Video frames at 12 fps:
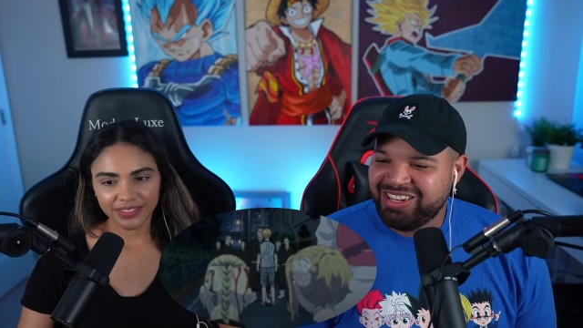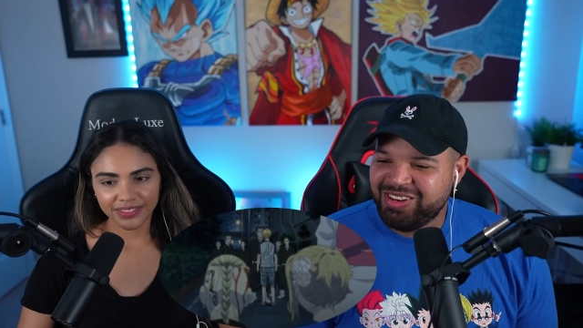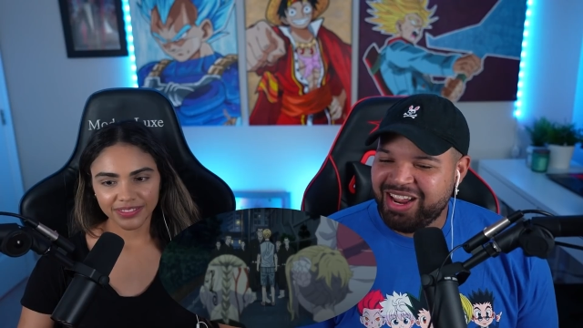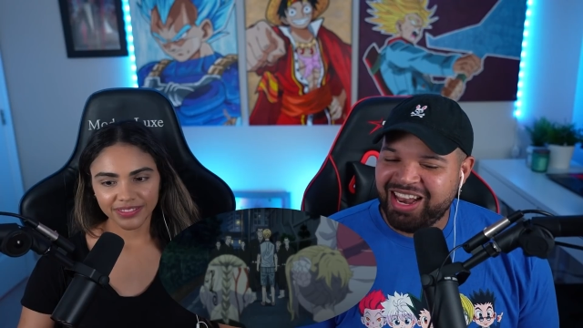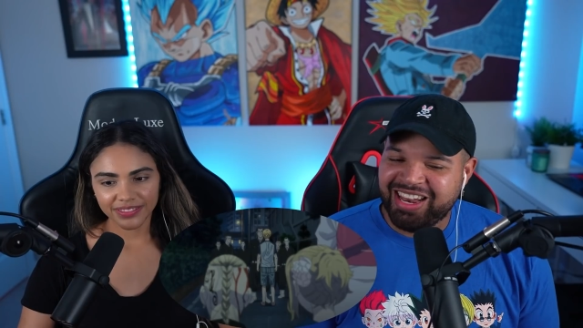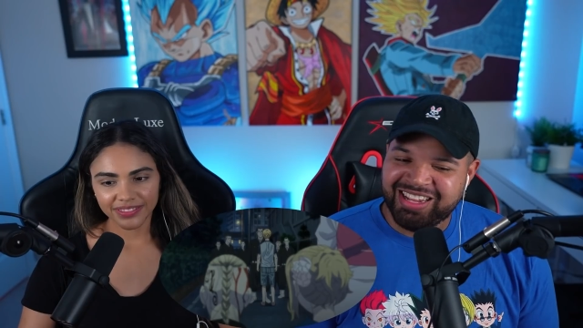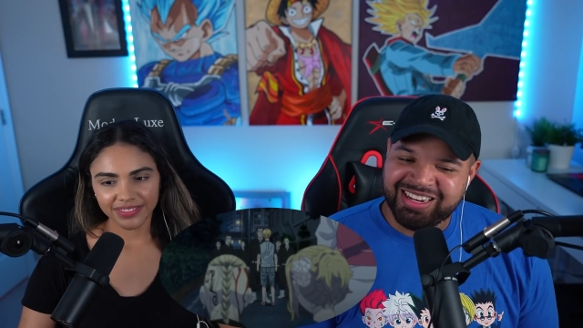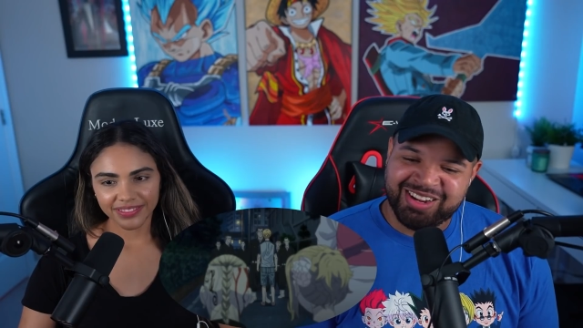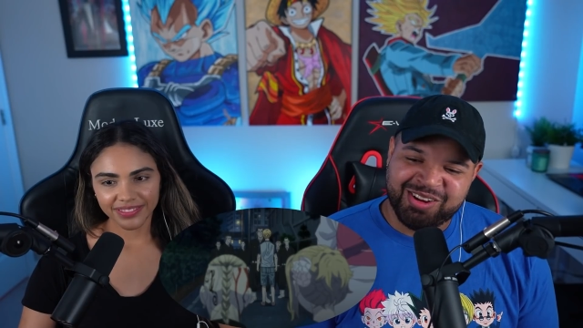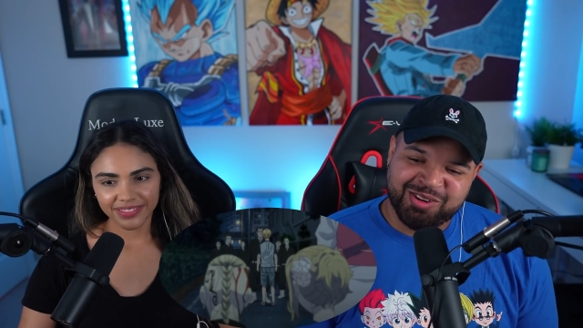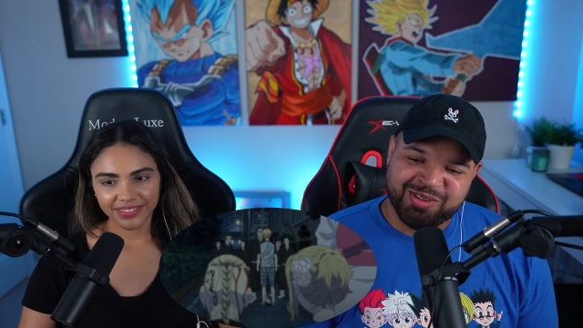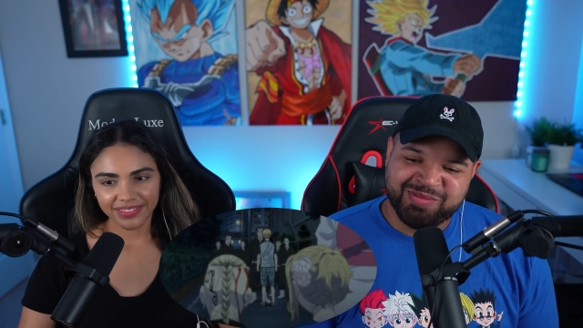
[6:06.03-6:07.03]
Speaker 1: Dude, that looked
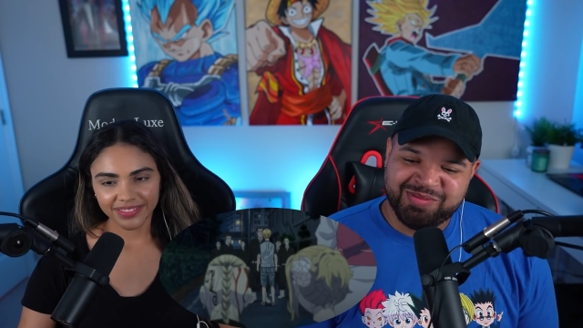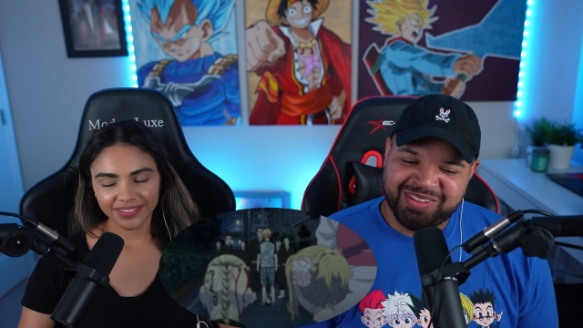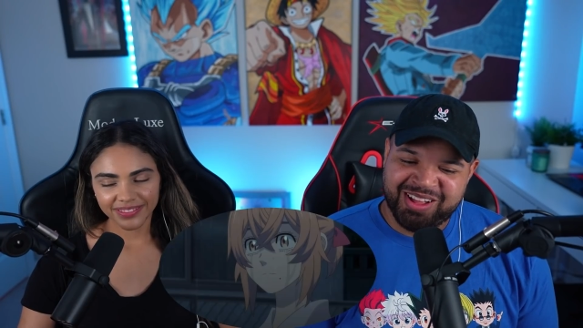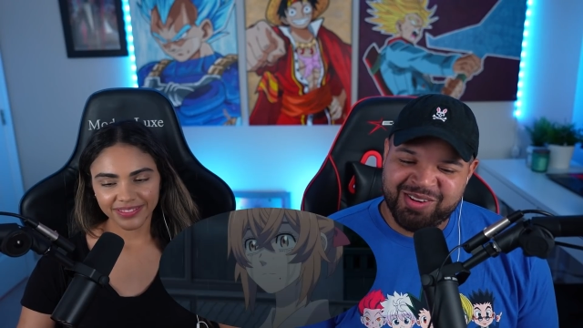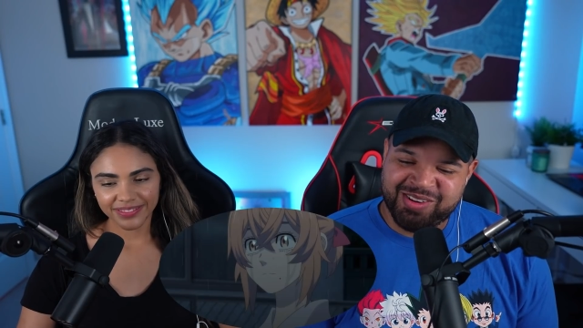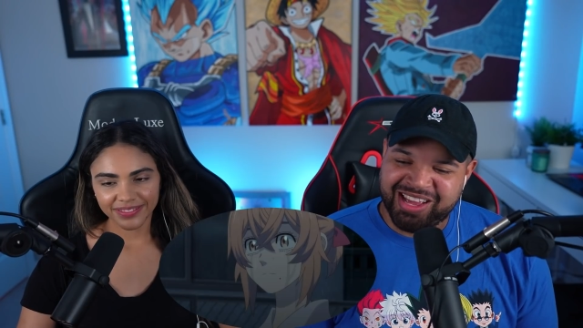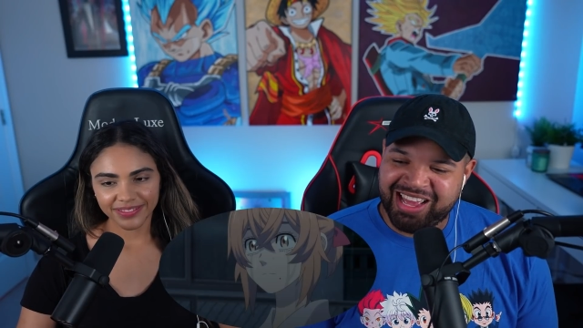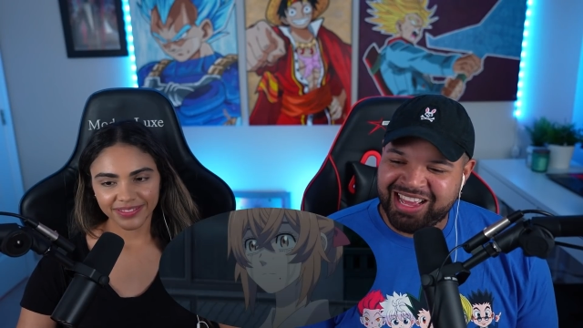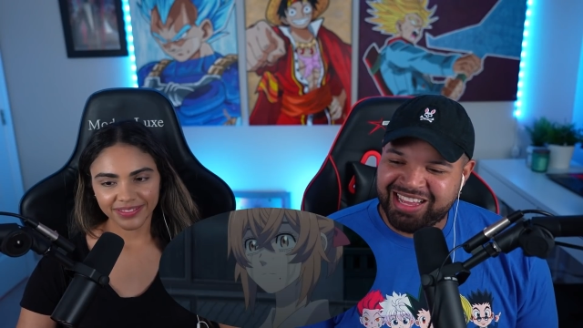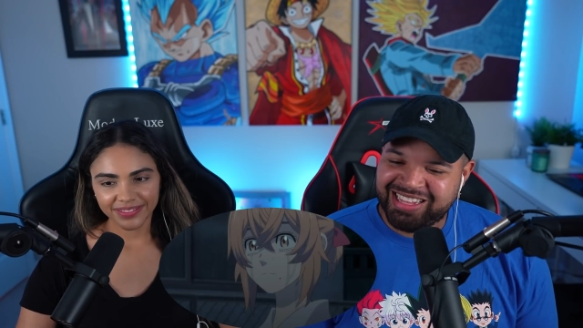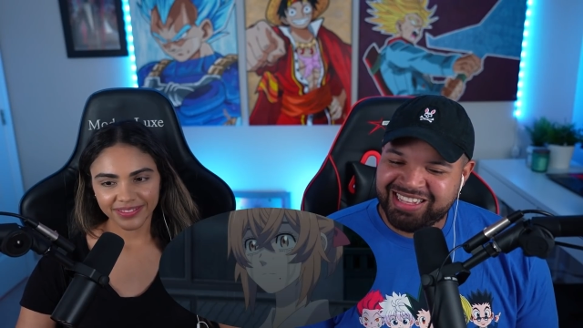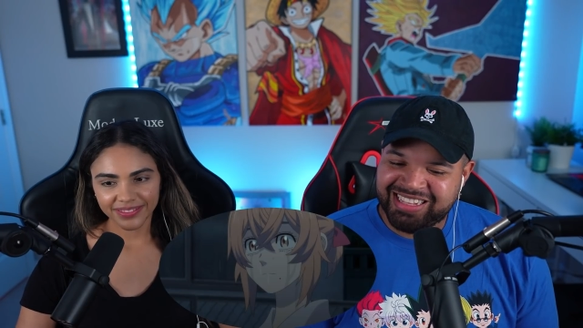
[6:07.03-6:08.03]
dope.
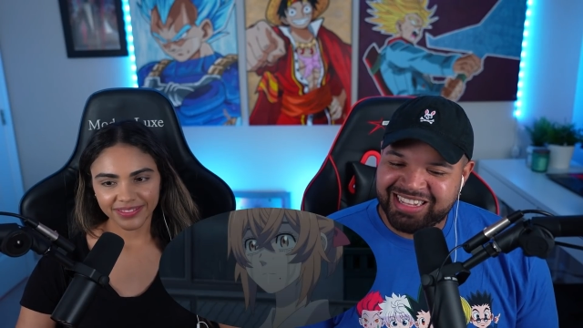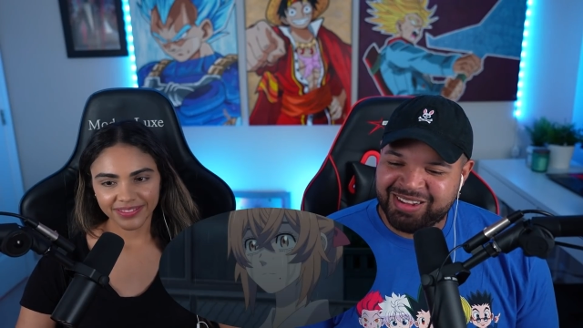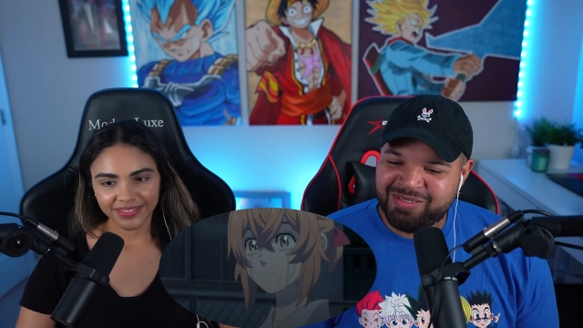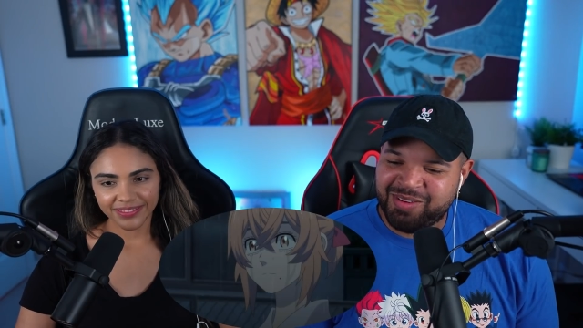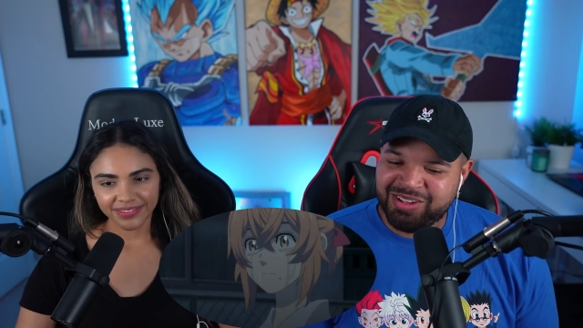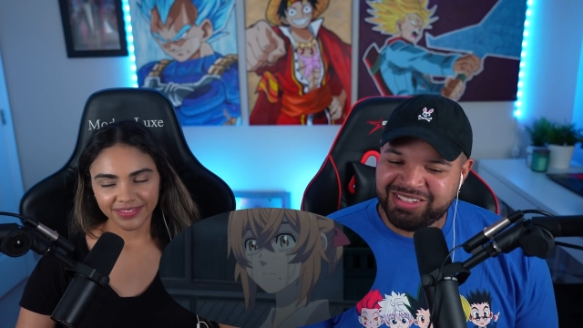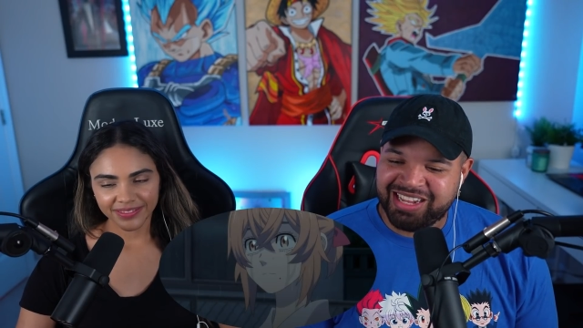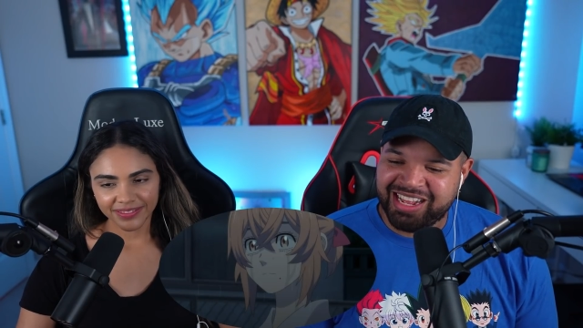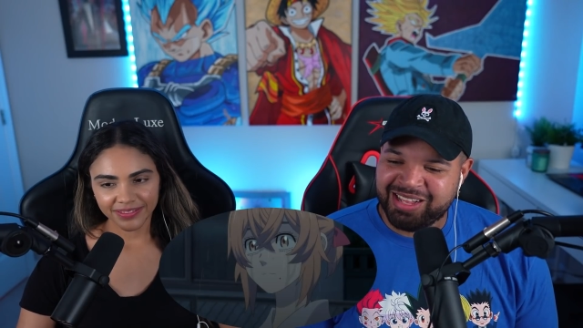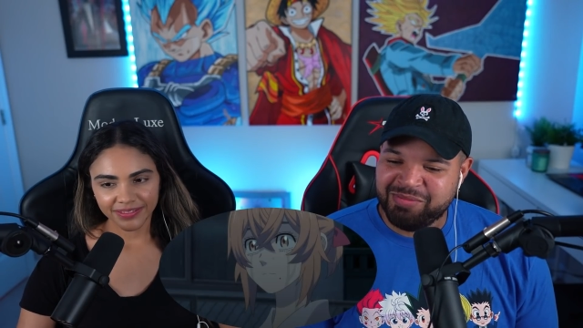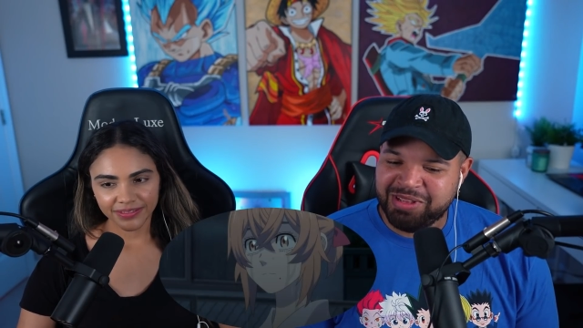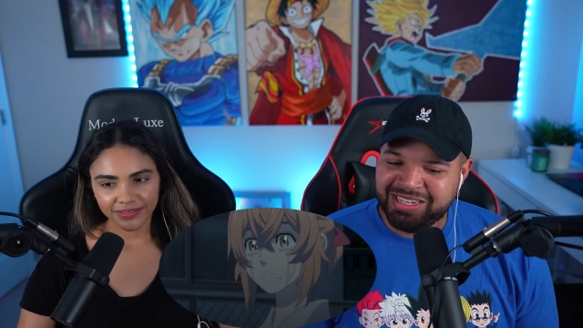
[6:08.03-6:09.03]
Okay. Come on,
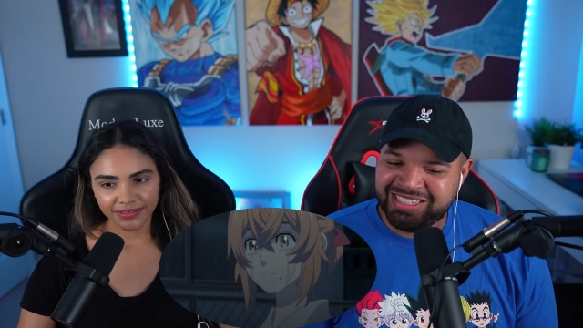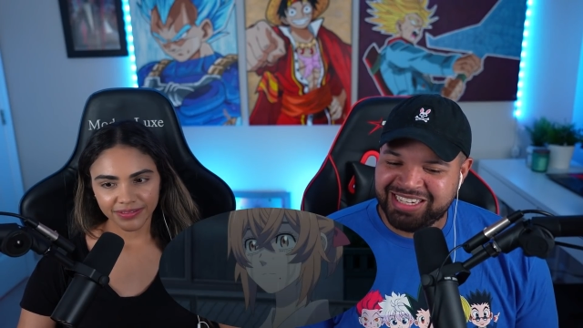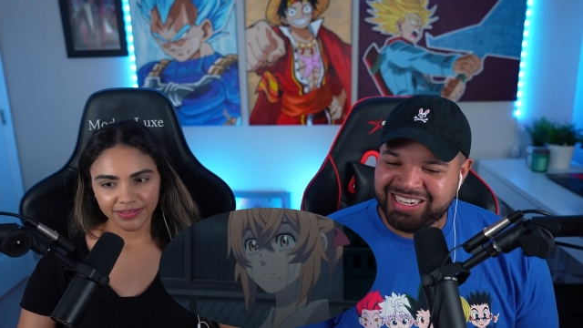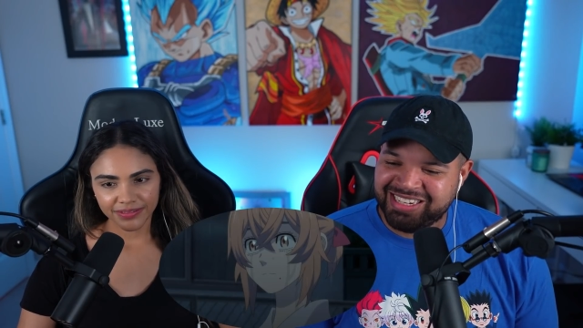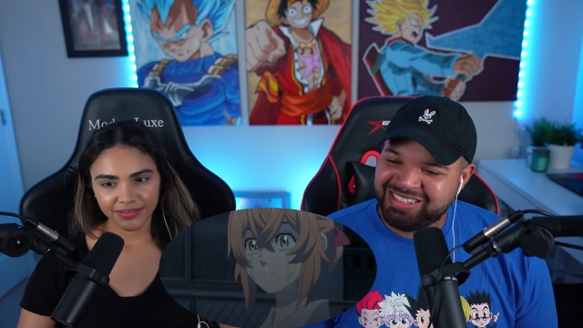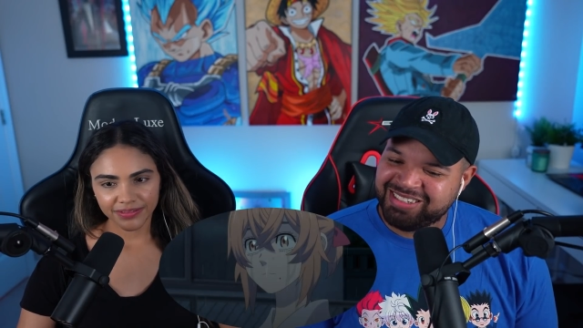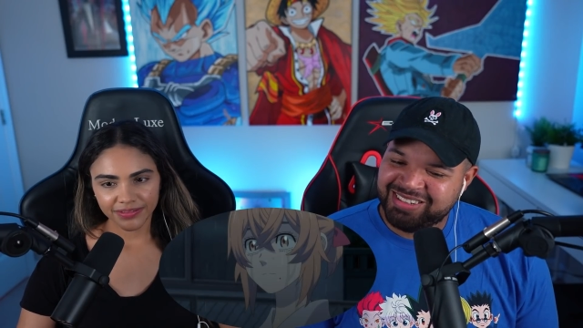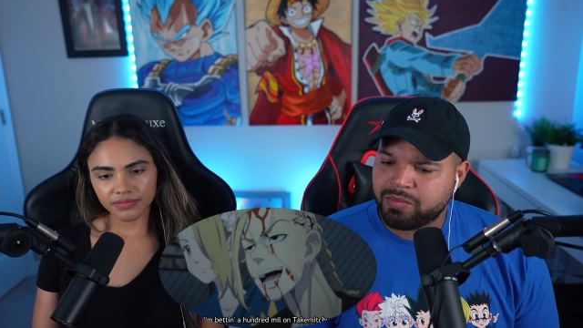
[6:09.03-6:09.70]
Takemichi.